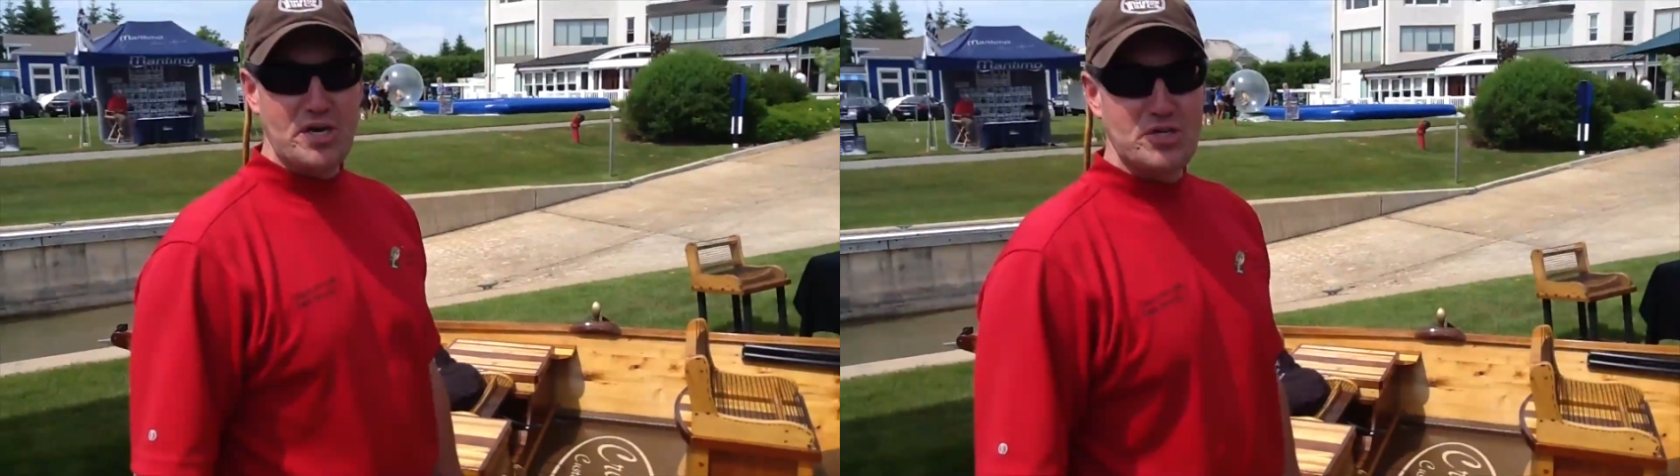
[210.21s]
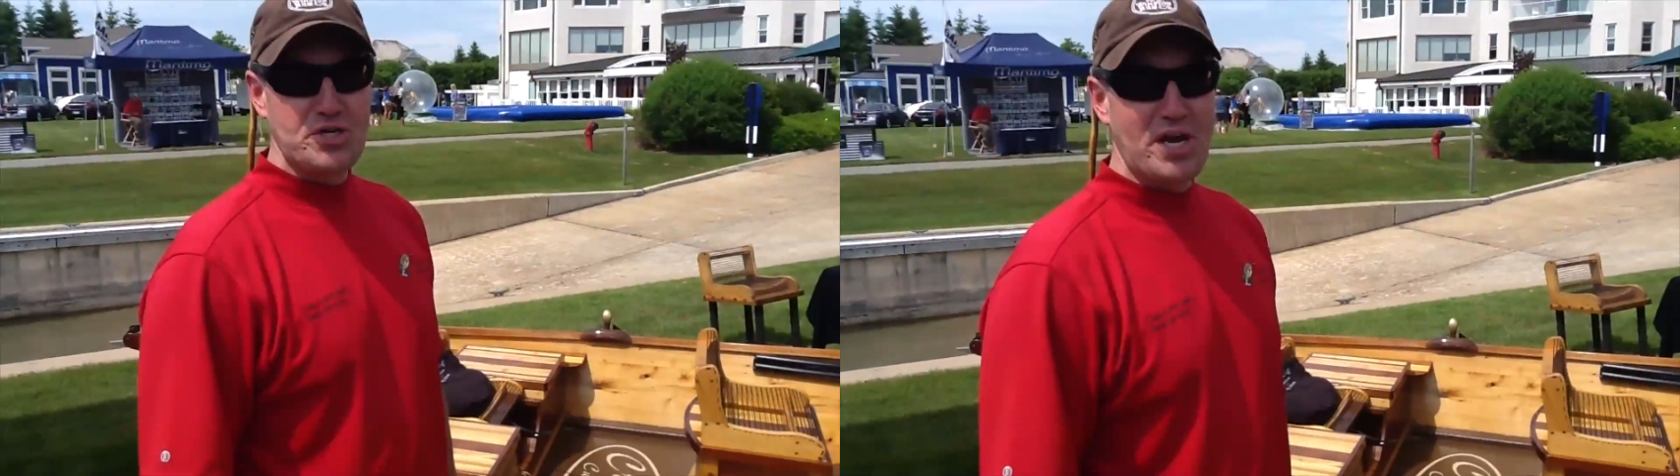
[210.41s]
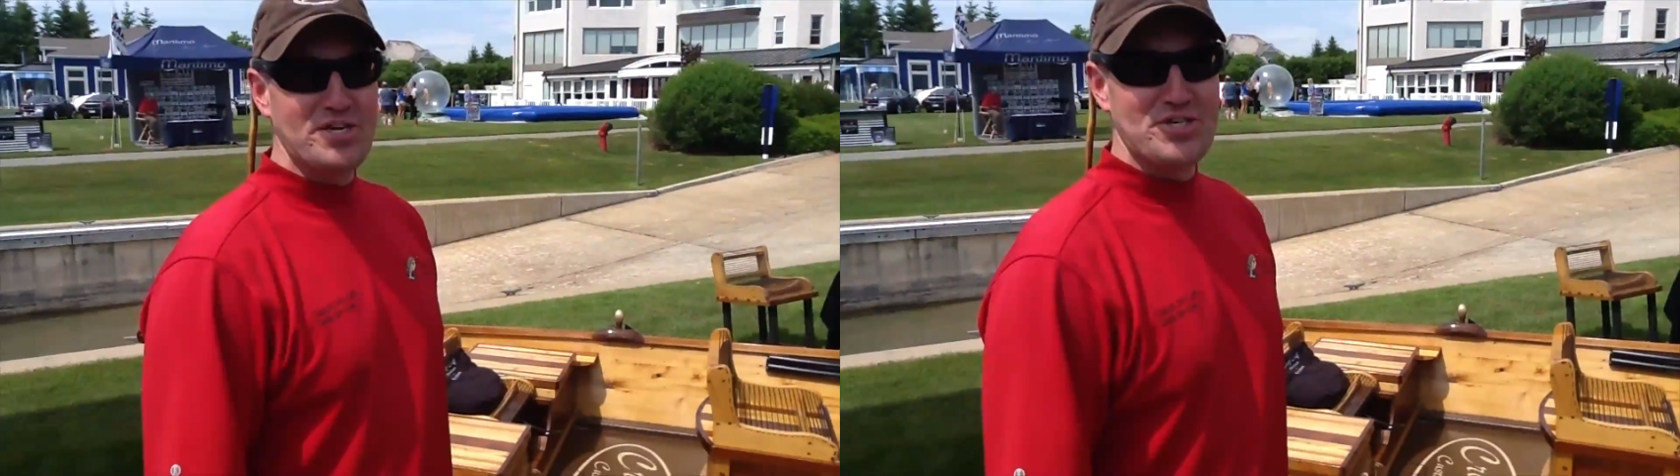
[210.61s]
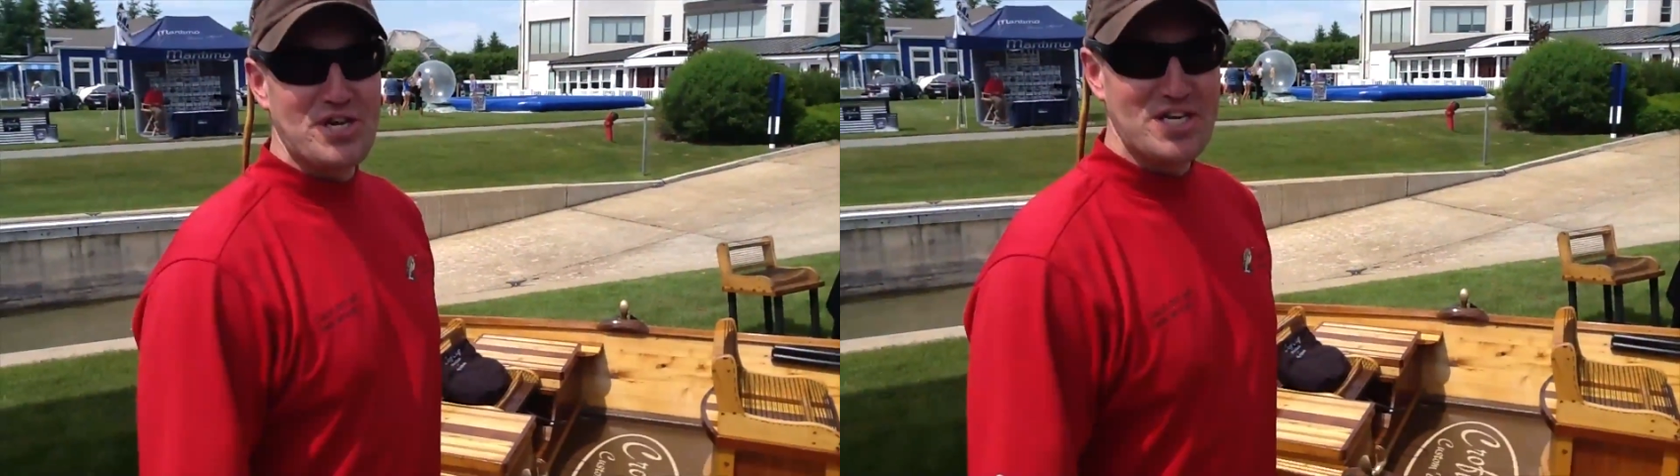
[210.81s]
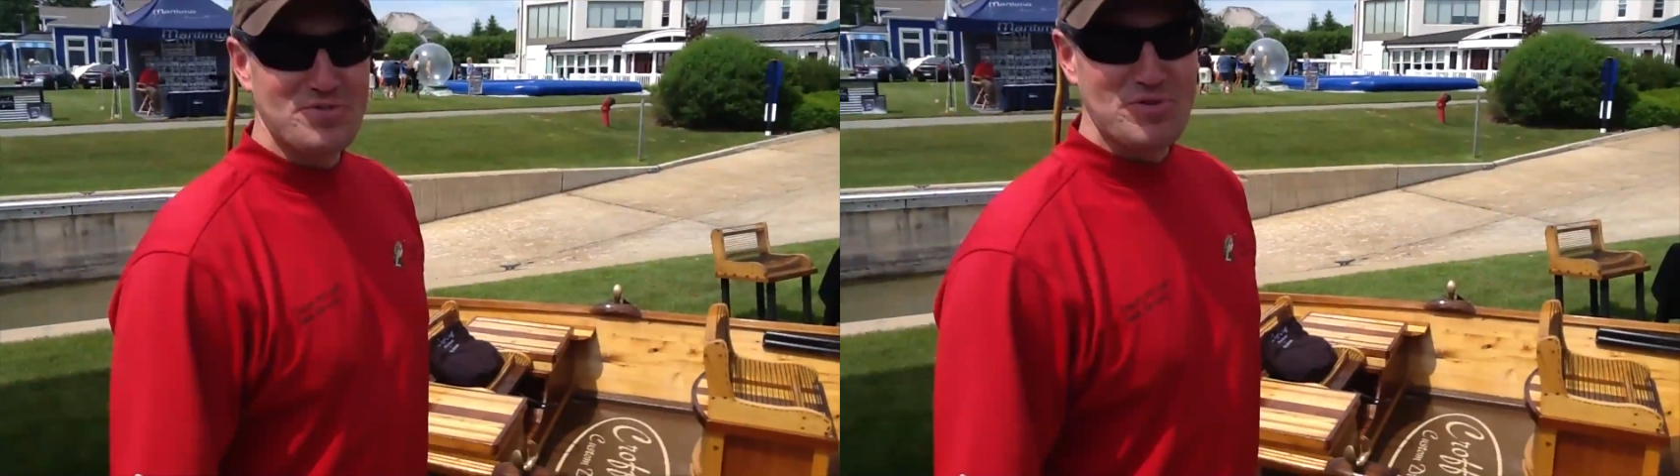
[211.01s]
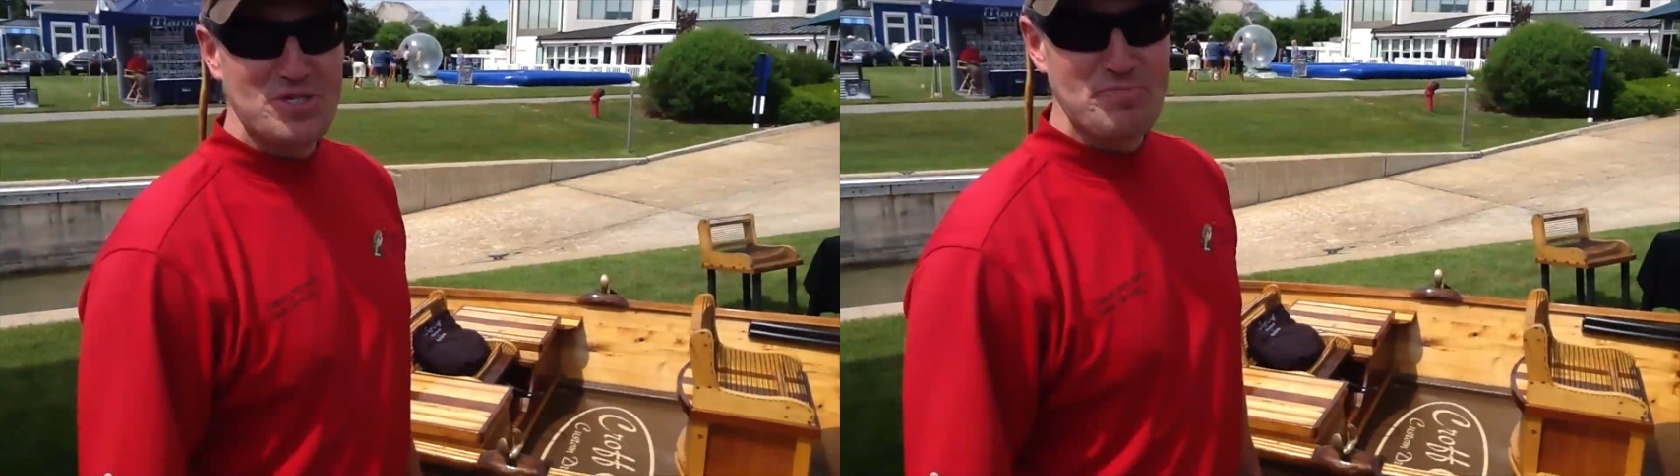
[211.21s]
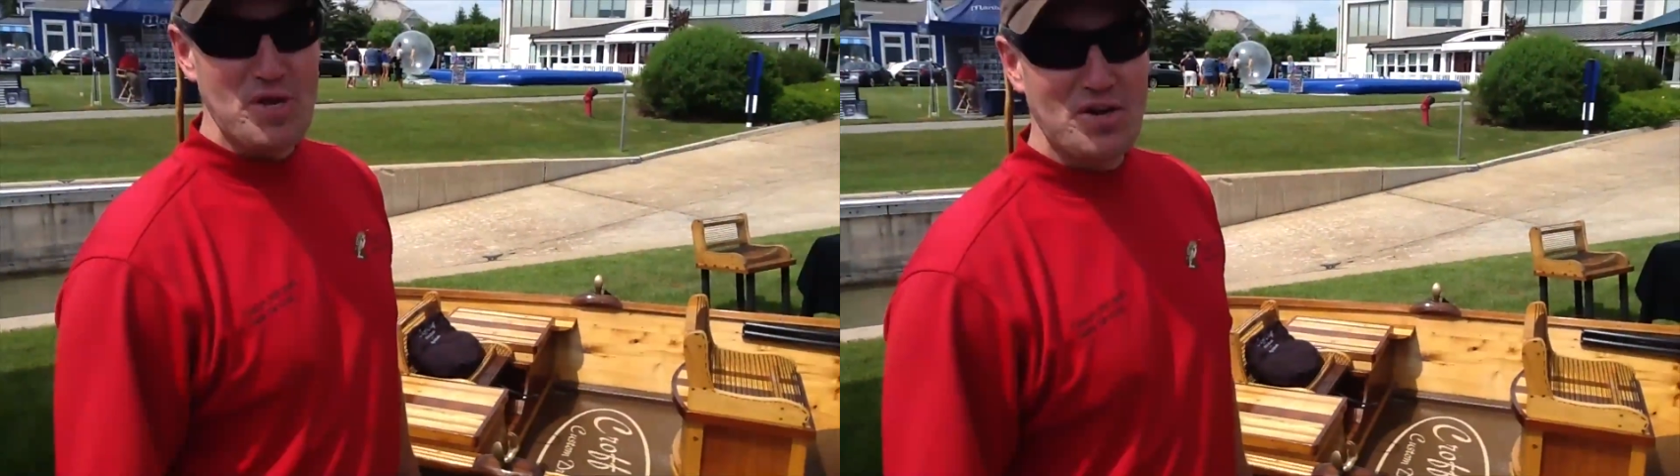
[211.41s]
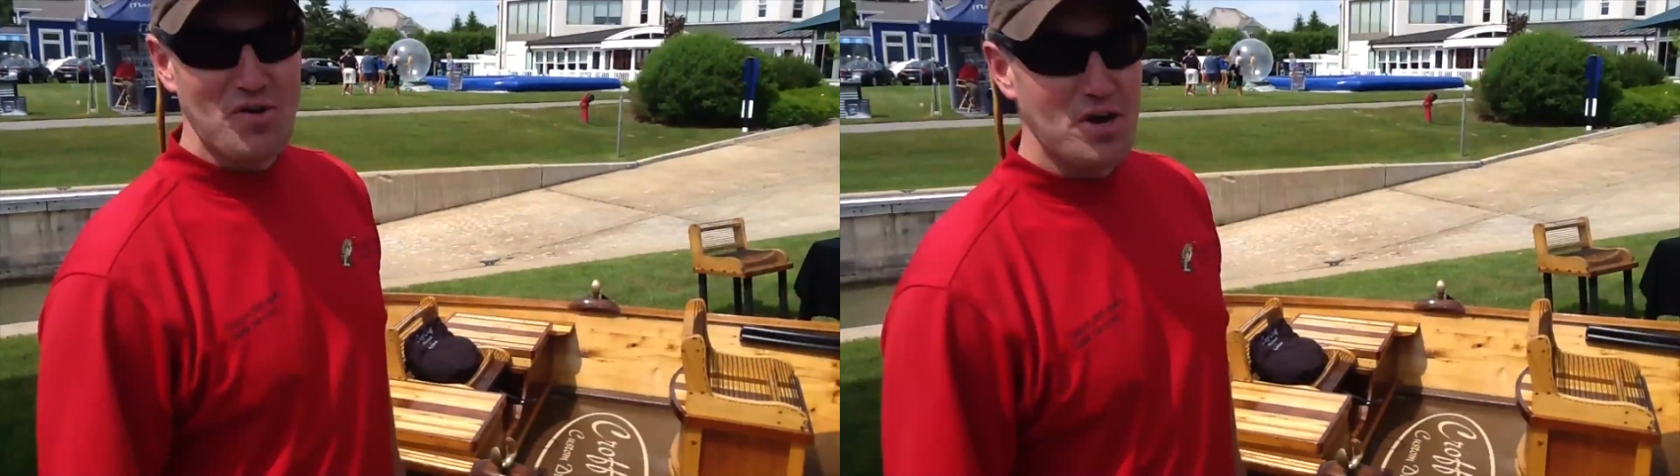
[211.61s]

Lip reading: of changing as we speak right